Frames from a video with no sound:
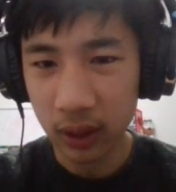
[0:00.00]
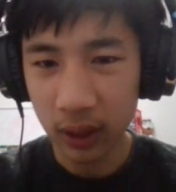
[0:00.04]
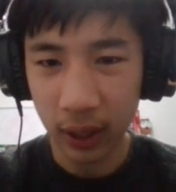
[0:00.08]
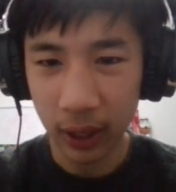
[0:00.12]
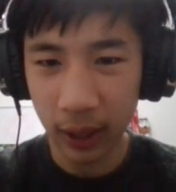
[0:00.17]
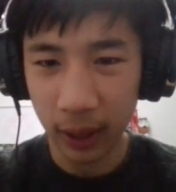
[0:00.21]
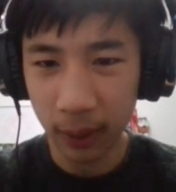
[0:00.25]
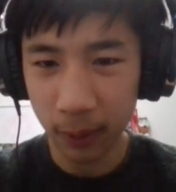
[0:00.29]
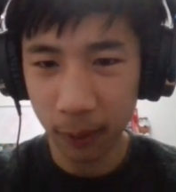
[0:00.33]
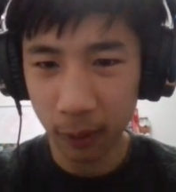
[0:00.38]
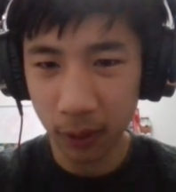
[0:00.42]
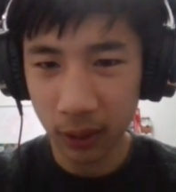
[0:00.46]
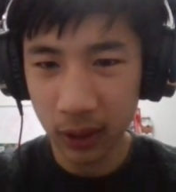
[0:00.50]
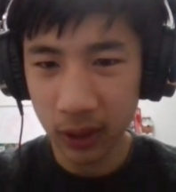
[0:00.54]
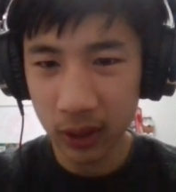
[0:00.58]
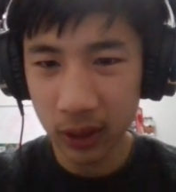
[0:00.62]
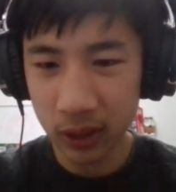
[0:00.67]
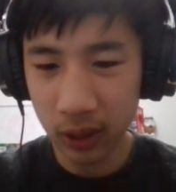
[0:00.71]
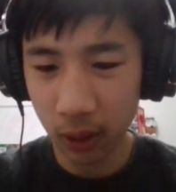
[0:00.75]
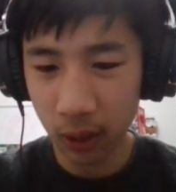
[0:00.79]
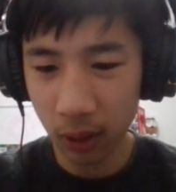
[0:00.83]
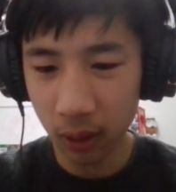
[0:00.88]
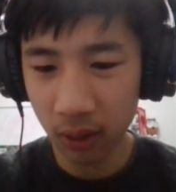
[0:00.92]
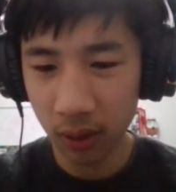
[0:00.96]
I want to
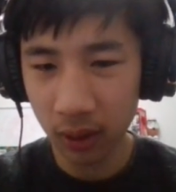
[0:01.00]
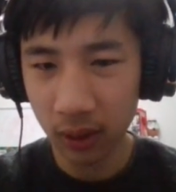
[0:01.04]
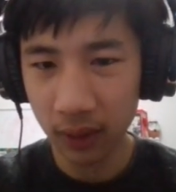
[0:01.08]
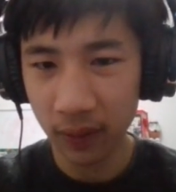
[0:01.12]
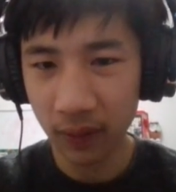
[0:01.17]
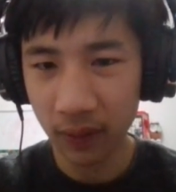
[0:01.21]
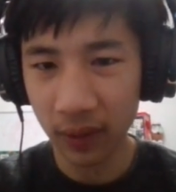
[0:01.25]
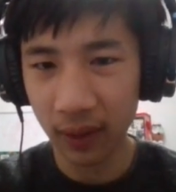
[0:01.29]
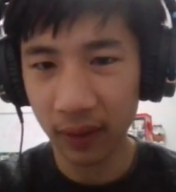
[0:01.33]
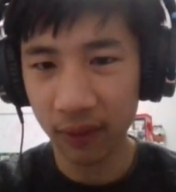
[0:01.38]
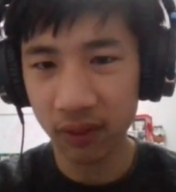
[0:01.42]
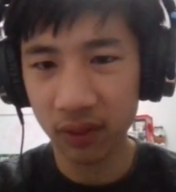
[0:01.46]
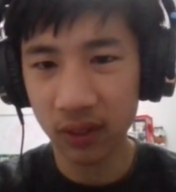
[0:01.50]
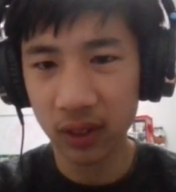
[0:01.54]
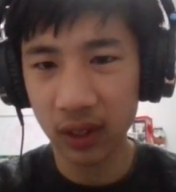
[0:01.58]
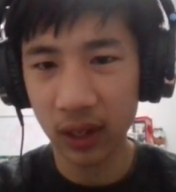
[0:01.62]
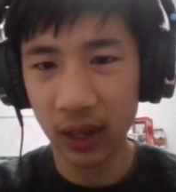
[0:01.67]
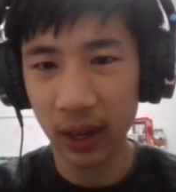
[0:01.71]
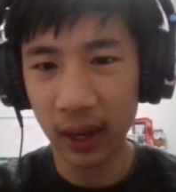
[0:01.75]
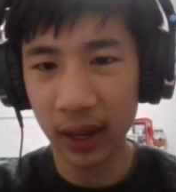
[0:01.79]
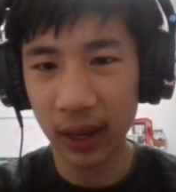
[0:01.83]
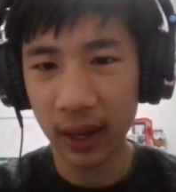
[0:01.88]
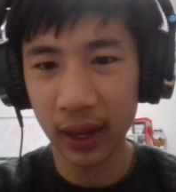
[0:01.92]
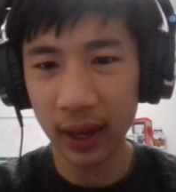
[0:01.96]
know if
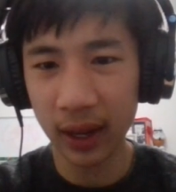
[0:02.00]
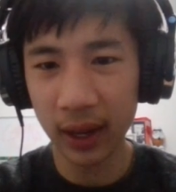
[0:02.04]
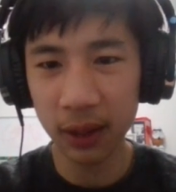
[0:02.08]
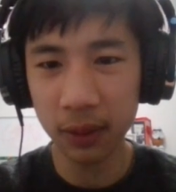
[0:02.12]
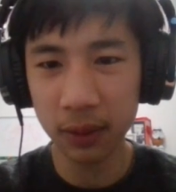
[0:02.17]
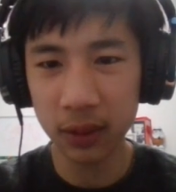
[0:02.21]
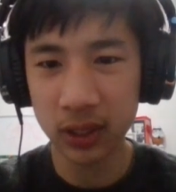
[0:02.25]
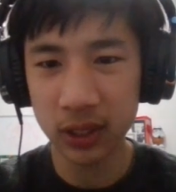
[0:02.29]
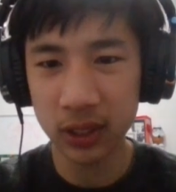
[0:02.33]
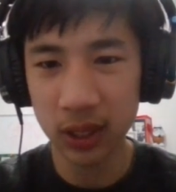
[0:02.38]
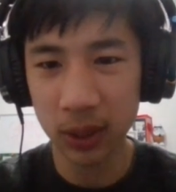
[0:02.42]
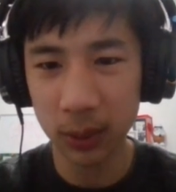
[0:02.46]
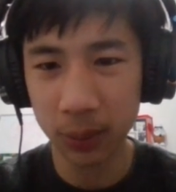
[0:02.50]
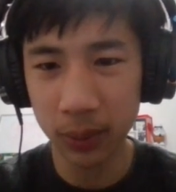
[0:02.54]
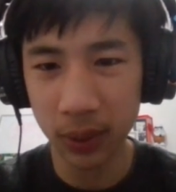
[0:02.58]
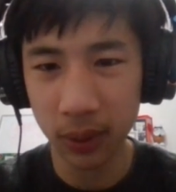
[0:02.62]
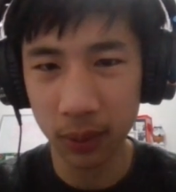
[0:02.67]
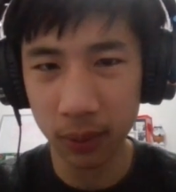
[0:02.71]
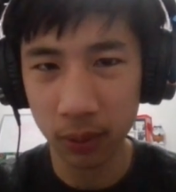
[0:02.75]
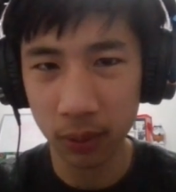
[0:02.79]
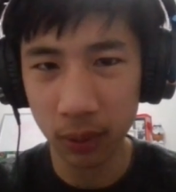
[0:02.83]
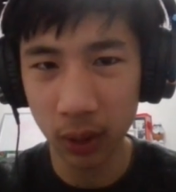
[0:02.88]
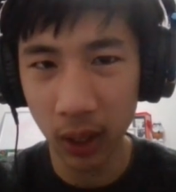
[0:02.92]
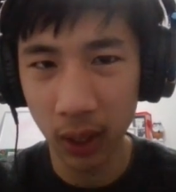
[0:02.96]
the AI was simply
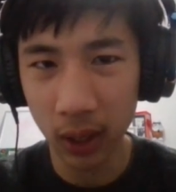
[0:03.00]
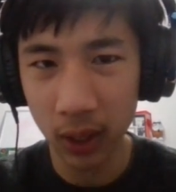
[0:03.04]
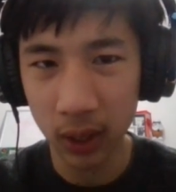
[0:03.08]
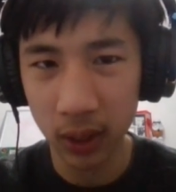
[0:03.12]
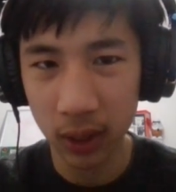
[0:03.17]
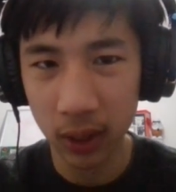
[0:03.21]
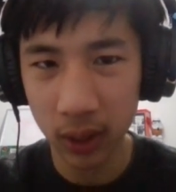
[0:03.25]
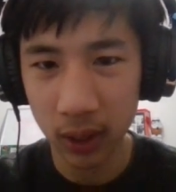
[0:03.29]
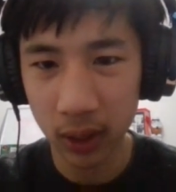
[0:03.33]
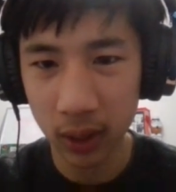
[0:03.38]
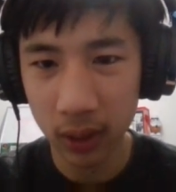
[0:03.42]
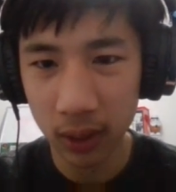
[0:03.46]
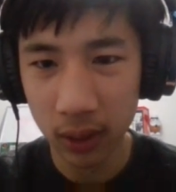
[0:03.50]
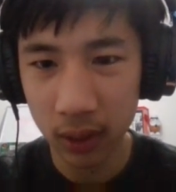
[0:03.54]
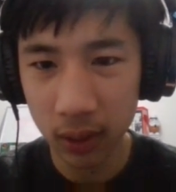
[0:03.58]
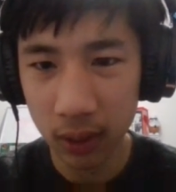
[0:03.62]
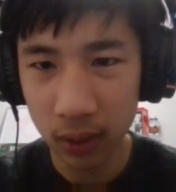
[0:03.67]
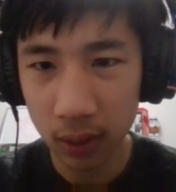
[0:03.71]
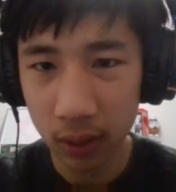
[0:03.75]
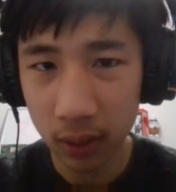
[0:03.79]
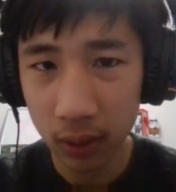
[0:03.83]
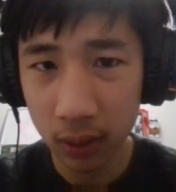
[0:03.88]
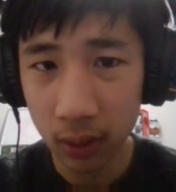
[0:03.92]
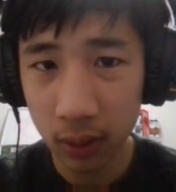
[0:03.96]
wrong.
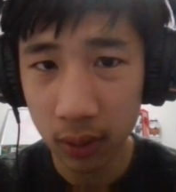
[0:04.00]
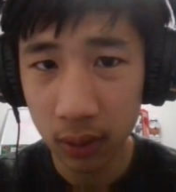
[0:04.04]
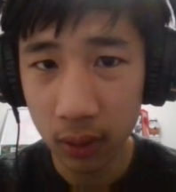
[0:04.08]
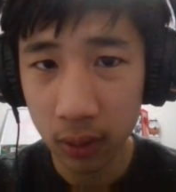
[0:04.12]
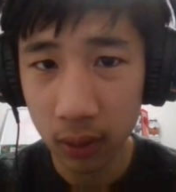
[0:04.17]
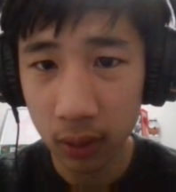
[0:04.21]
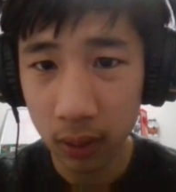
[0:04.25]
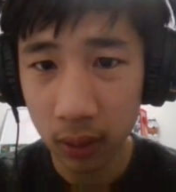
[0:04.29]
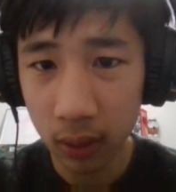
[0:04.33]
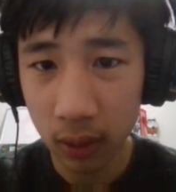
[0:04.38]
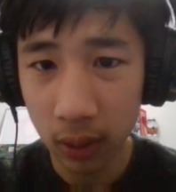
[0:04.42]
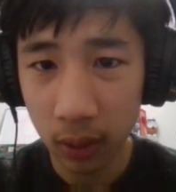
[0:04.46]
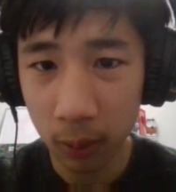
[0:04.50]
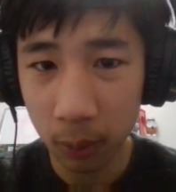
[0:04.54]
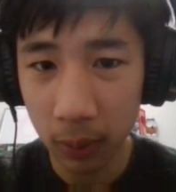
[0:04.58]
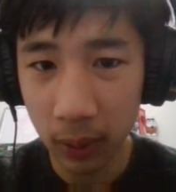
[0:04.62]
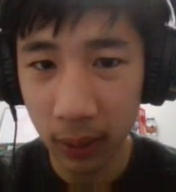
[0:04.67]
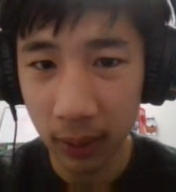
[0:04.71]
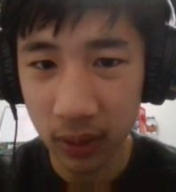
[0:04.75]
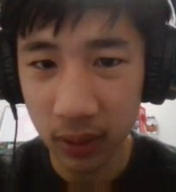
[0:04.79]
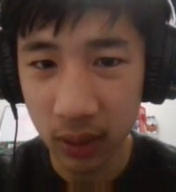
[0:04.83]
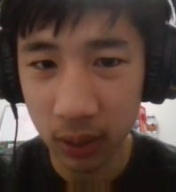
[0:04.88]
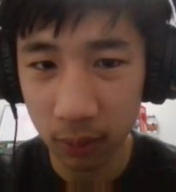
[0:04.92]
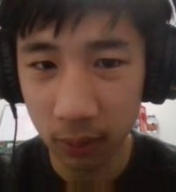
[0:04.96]
We
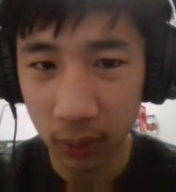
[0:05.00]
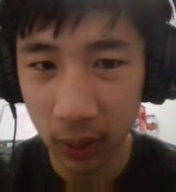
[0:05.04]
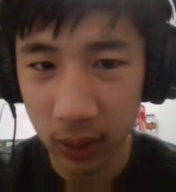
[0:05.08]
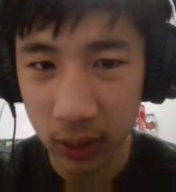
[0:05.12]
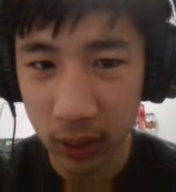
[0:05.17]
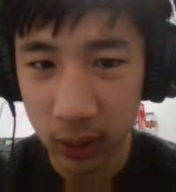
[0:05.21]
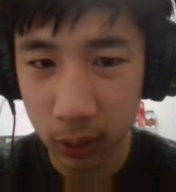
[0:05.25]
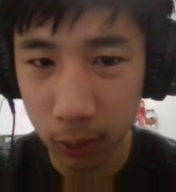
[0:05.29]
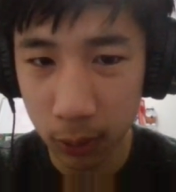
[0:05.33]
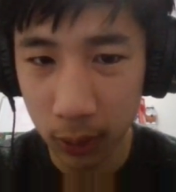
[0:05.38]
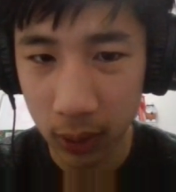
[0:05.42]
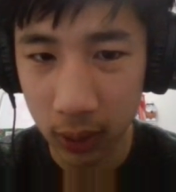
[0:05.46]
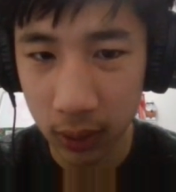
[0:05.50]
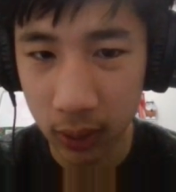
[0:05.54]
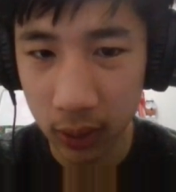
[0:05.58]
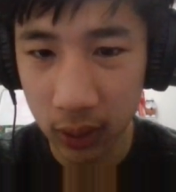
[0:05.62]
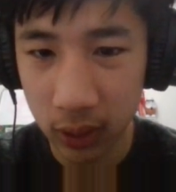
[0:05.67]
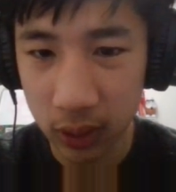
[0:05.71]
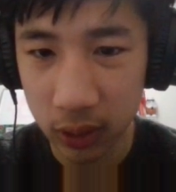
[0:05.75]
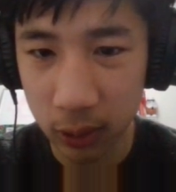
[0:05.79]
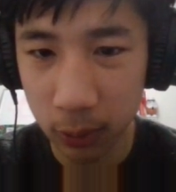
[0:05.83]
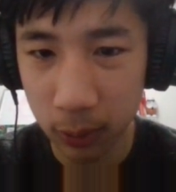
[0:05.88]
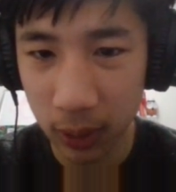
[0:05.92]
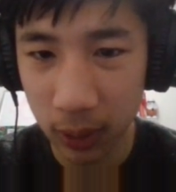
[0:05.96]
have some red
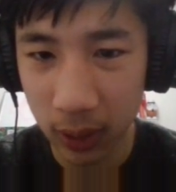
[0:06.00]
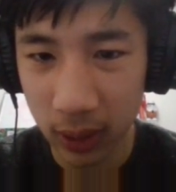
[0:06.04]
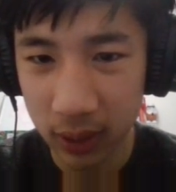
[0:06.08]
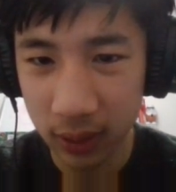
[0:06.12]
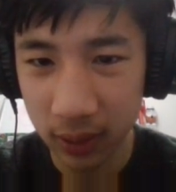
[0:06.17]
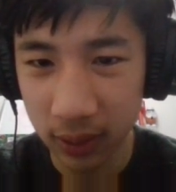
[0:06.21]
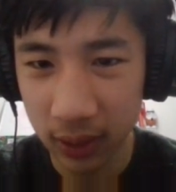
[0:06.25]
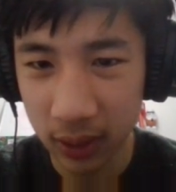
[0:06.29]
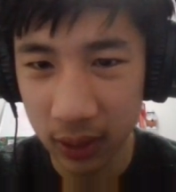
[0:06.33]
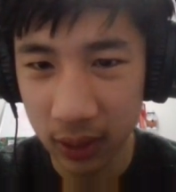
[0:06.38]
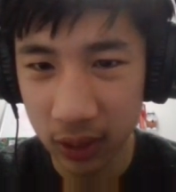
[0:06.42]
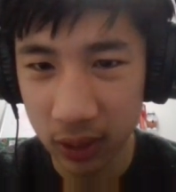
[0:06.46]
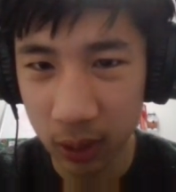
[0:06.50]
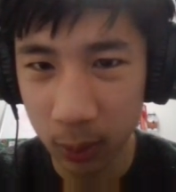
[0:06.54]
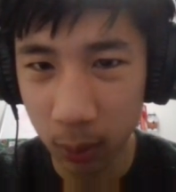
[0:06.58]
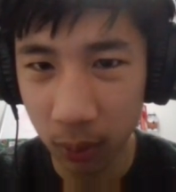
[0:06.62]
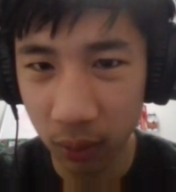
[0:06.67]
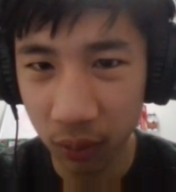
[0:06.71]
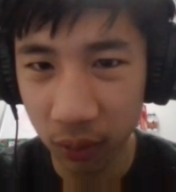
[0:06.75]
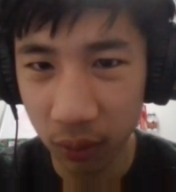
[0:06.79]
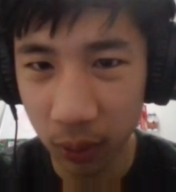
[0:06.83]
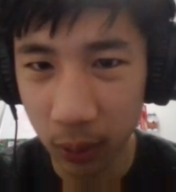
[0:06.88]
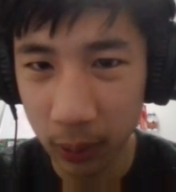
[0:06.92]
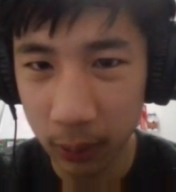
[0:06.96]
squigglies that we need to look into
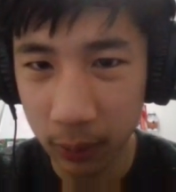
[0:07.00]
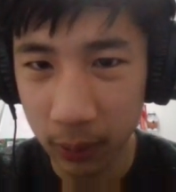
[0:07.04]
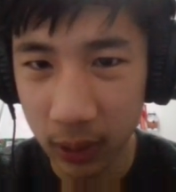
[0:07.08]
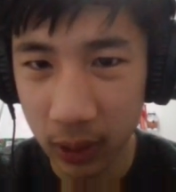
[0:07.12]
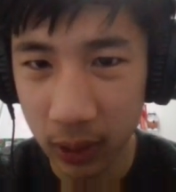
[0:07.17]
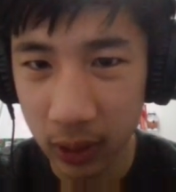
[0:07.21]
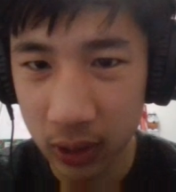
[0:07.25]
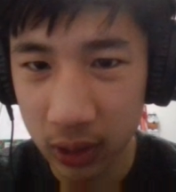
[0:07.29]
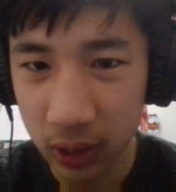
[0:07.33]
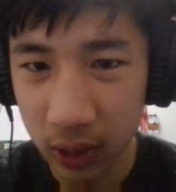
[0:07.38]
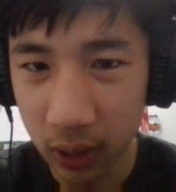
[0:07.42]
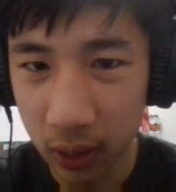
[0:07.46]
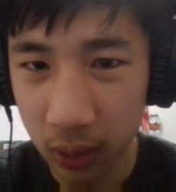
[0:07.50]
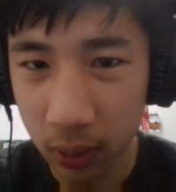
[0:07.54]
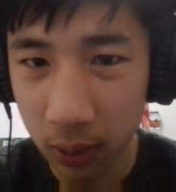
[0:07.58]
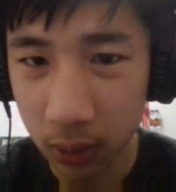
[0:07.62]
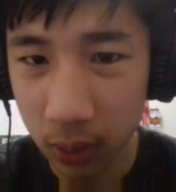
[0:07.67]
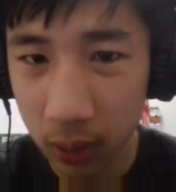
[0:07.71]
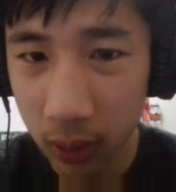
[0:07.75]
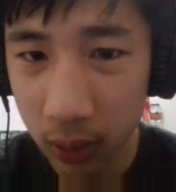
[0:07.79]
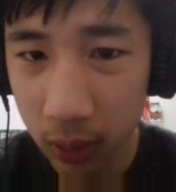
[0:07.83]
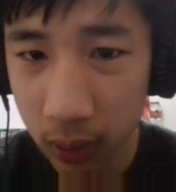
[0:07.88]
before we run this code.